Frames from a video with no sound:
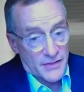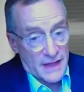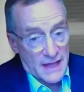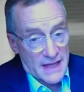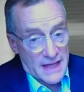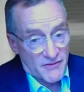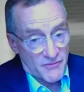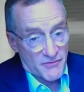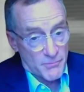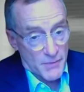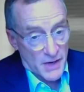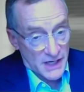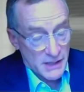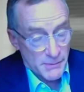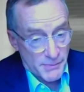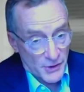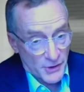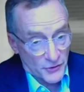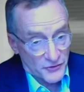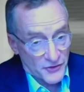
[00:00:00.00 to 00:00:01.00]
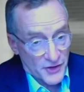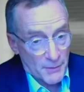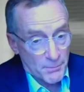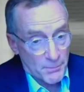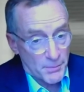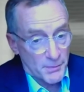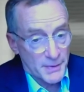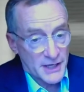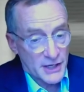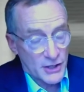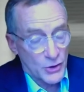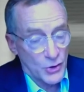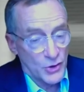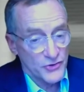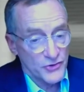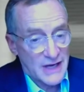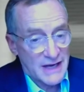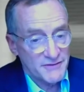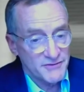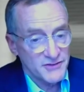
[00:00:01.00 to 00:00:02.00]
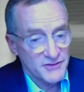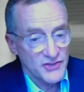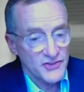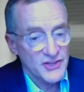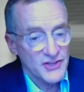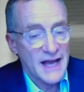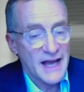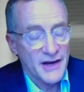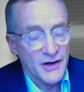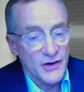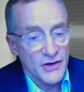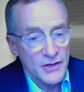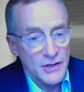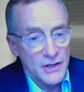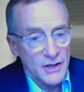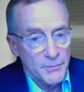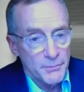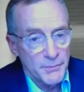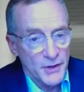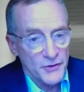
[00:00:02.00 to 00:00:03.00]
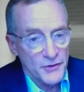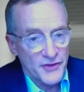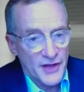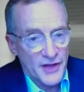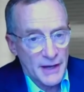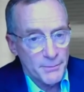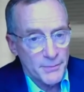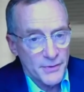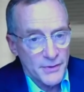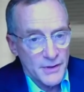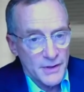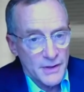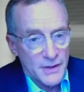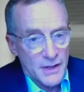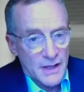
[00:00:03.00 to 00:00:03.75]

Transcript: They have money built up, but they also have desire built up.